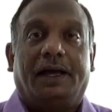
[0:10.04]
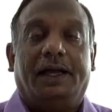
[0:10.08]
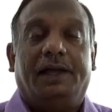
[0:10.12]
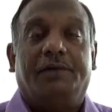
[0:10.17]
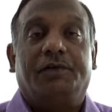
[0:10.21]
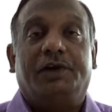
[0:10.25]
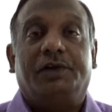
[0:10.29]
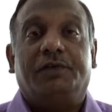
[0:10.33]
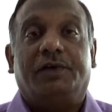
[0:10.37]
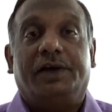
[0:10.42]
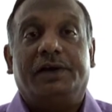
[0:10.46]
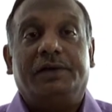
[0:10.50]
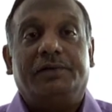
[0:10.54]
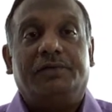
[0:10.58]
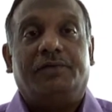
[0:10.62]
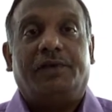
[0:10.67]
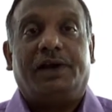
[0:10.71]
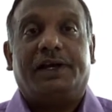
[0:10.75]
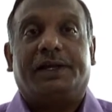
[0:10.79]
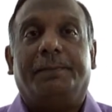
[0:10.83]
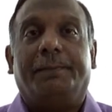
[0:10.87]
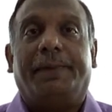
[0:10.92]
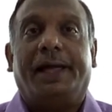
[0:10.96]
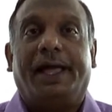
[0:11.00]
Hi everyone,
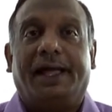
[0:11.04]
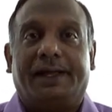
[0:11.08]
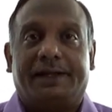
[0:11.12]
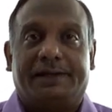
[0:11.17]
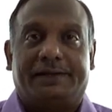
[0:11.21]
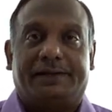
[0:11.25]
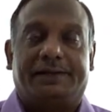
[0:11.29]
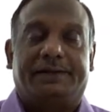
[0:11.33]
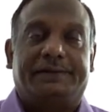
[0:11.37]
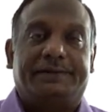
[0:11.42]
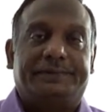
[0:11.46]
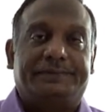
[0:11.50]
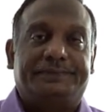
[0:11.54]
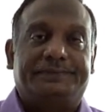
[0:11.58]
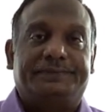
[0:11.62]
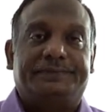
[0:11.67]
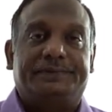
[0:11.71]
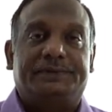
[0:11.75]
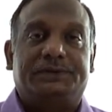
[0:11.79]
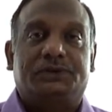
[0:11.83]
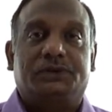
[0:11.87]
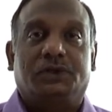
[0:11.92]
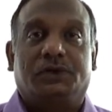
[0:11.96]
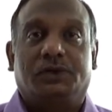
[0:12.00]
welcome back.
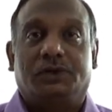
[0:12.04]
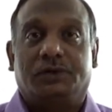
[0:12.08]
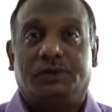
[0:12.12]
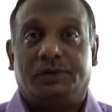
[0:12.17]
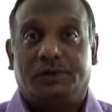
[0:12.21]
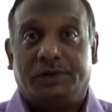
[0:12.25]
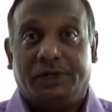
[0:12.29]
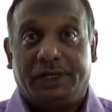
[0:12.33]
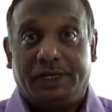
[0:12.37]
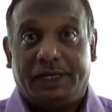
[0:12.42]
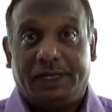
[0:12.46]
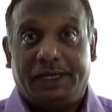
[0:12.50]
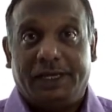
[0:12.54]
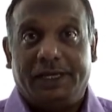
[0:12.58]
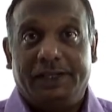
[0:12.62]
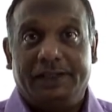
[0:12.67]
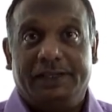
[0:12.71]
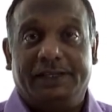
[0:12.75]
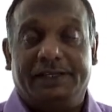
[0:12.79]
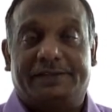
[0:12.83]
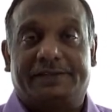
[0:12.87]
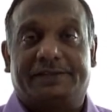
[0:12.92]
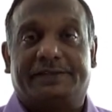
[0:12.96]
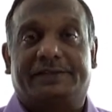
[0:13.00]
So in
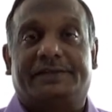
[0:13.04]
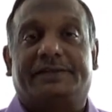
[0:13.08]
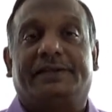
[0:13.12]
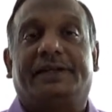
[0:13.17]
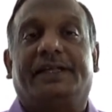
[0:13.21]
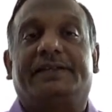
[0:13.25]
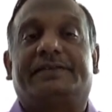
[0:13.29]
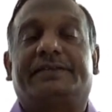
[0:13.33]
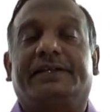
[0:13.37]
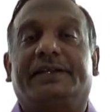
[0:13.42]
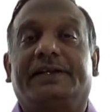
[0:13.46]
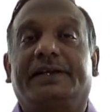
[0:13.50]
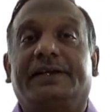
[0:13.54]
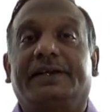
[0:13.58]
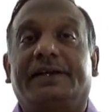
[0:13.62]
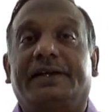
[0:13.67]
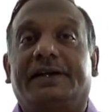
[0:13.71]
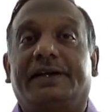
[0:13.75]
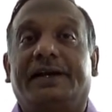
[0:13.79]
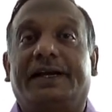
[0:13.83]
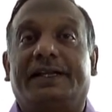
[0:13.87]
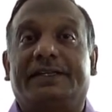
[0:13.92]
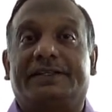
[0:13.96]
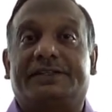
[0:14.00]
this lesson,
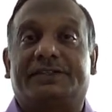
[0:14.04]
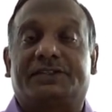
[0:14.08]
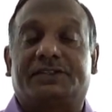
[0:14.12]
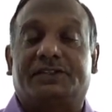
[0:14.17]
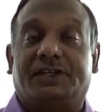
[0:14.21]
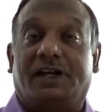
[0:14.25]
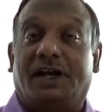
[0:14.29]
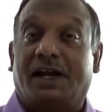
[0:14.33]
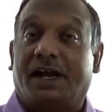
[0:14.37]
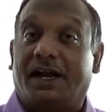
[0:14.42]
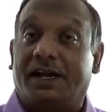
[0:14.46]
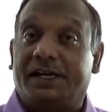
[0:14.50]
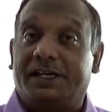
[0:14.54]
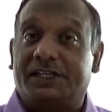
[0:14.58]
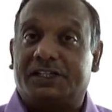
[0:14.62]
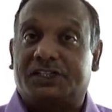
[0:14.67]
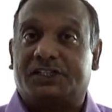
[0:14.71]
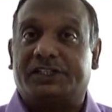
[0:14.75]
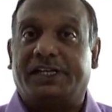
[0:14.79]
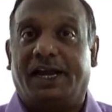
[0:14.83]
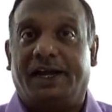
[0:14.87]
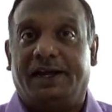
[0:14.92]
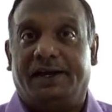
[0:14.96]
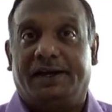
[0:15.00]
let us
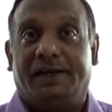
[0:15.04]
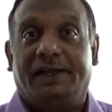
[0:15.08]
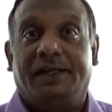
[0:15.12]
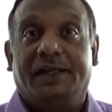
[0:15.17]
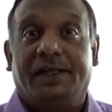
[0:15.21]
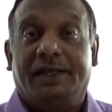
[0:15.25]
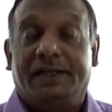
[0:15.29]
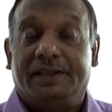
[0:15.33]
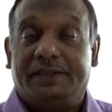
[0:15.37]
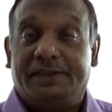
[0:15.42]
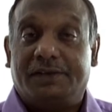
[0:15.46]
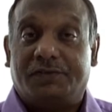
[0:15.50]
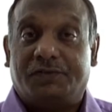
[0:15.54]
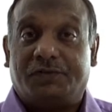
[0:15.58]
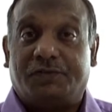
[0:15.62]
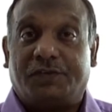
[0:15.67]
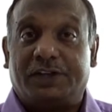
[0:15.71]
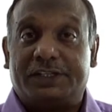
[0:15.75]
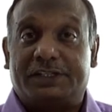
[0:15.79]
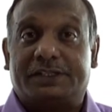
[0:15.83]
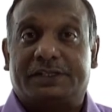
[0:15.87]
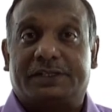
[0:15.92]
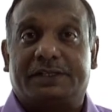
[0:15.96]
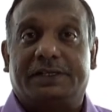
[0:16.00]
understand the
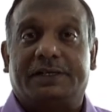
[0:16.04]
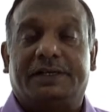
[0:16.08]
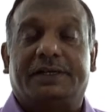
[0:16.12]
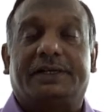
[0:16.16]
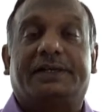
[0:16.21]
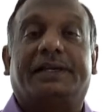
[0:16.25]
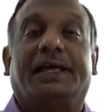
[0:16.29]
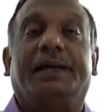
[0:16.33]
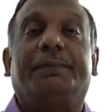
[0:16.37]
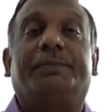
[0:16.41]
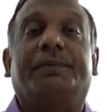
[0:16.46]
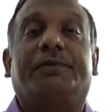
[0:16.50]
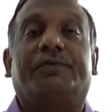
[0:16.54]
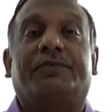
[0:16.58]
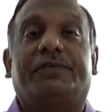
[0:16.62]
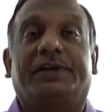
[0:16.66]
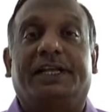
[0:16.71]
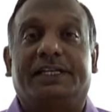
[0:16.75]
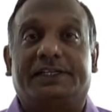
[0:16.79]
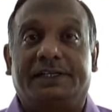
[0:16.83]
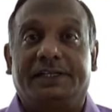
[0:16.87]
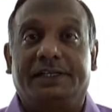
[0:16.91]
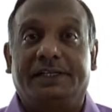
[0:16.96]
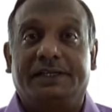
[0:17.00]
first type of
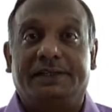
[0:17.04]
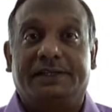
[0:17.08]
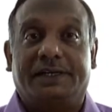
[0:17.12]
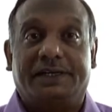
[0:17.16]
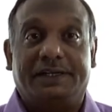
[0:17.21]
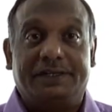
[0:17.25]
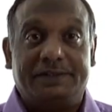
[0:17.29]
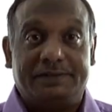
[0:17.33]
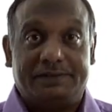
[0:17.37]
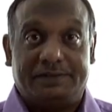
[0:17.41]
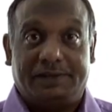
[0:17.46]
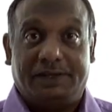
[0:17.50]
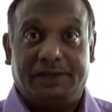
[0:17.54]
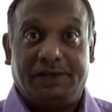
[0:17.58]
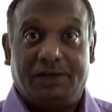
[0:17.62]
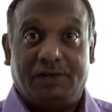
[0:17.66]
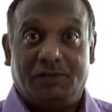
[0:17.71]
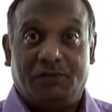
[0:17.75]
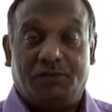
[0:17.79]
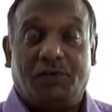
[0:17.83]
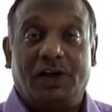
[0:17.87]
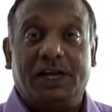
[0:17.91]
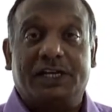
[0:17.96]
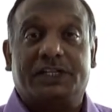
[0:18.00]
testing, that is
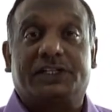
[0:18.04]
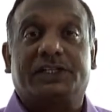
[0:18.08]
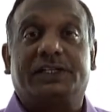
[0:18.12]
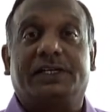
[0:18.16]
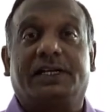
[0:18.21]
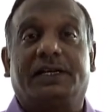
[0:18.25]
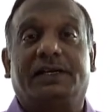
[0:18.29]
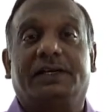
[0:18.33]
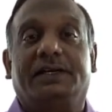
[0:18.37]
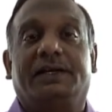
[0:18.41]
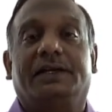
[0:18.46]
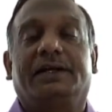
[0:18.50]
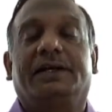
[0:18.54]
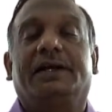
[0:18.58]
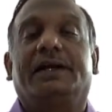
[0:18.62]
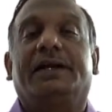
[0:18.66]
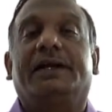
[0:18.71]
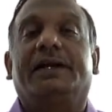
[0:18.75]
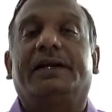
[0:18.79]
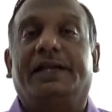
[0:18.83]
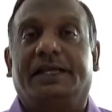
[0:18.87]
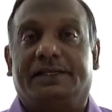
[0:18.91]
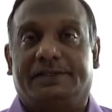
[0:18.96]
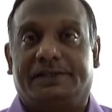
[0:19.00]
functional
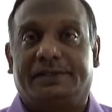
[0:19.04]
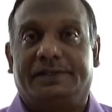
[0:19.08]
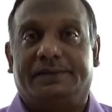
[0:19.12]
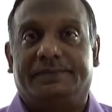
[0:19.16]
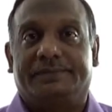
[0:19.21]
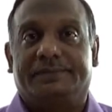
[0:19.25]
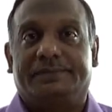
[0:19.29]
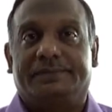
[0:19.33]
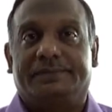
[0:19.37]
testing.